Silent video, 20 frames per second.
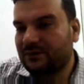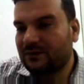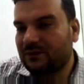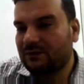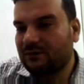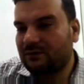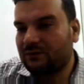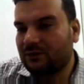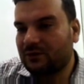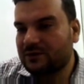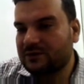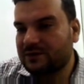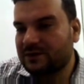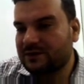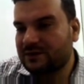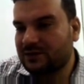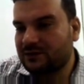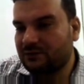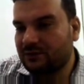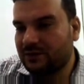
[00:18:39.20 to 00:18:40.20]
4
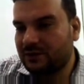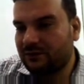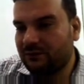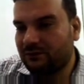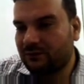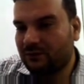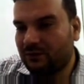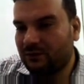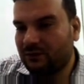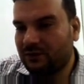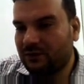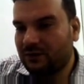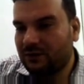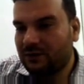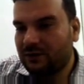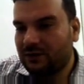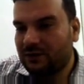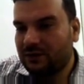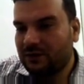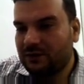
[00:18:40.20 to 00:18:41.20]
6 are 24,
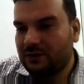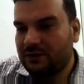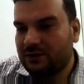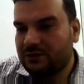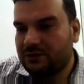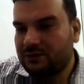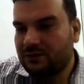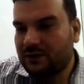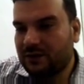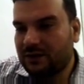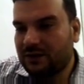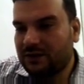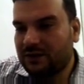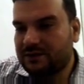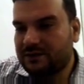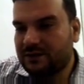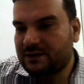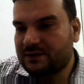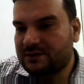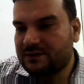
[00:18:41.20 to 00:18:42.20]
12
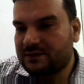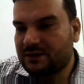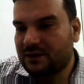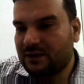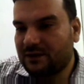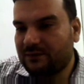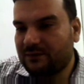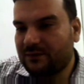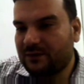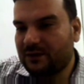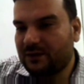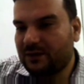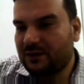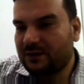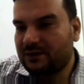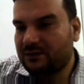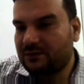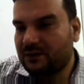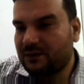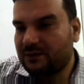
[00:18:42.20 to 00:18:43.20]
6 are,
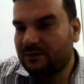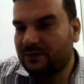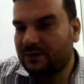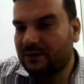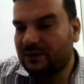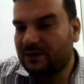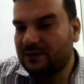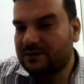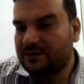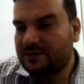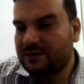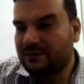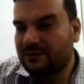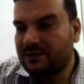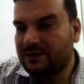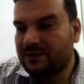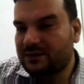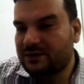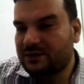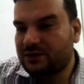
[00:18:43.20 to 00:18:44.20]
it will be
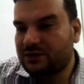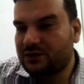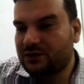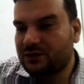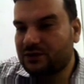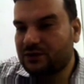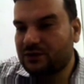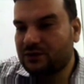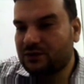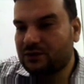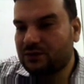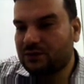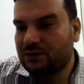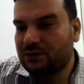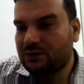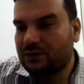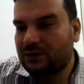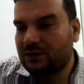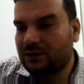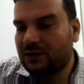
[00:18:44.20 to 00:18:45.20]
72
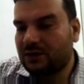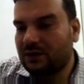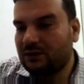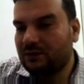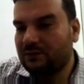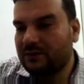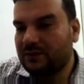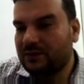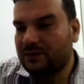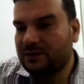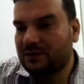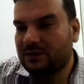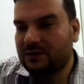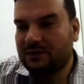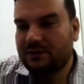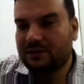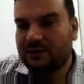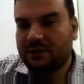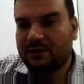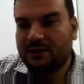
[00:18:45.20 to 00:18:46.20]

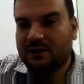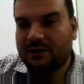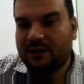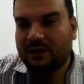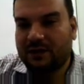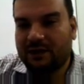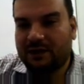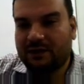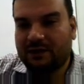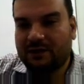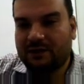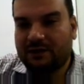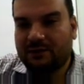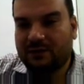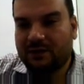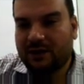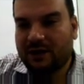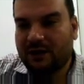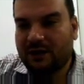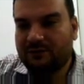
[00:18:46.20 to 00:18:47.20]
kilometer, and you
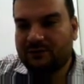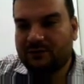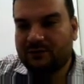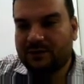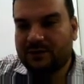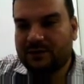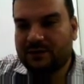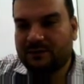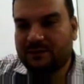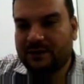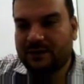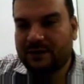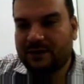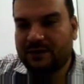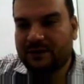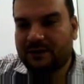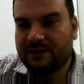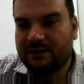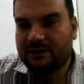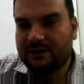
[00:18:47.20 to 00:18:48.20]
have to multiply
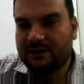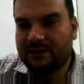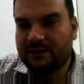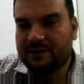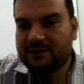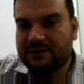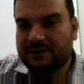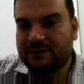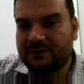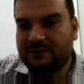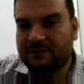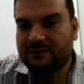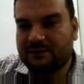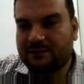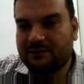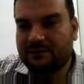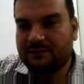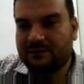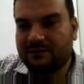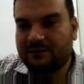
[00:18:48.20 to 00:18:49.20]
here, it's
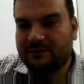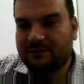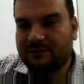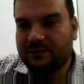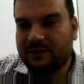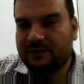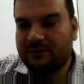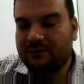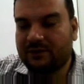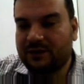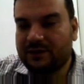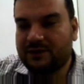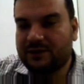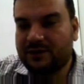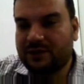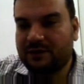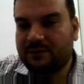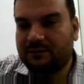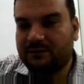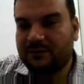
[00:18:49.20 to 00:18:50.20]
in 1
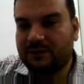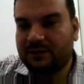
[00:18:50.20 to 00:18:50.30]
trip